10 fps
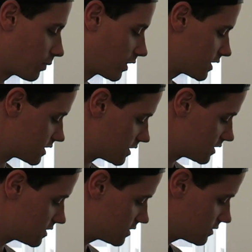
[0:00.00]

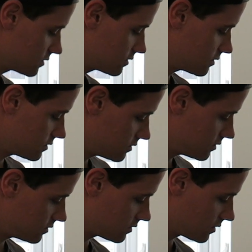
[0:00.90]
spices
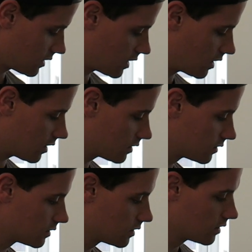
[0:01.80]
here,
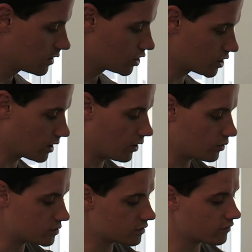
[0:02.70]

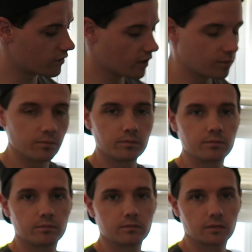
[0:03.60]
shitloads of um,
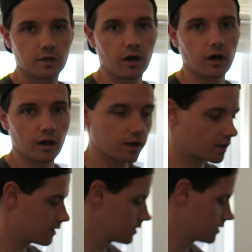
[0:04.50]
garlic
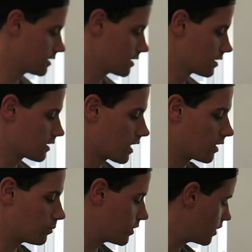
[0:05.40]

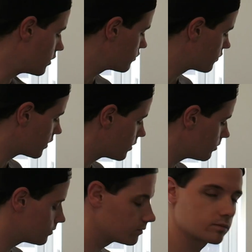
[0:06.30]
and a bit of
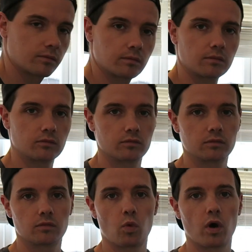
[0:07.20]
um,
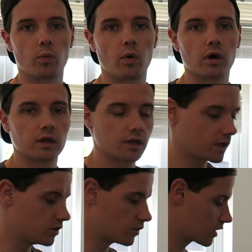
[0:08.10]
white wine,
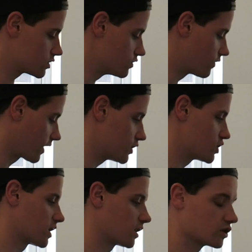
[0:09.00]
and you get souvlaki
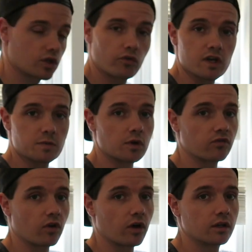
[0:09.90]
chicken. I took the recipe
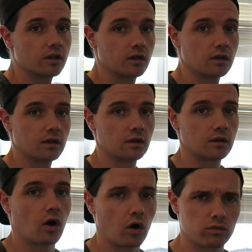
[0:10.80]
offline,
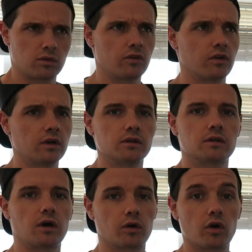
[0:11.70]
off,
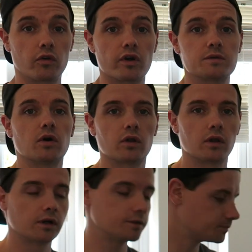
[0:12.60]
offline. I got the recipe
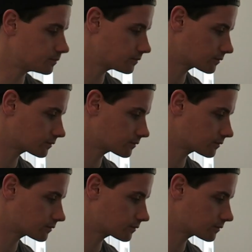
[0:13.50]
online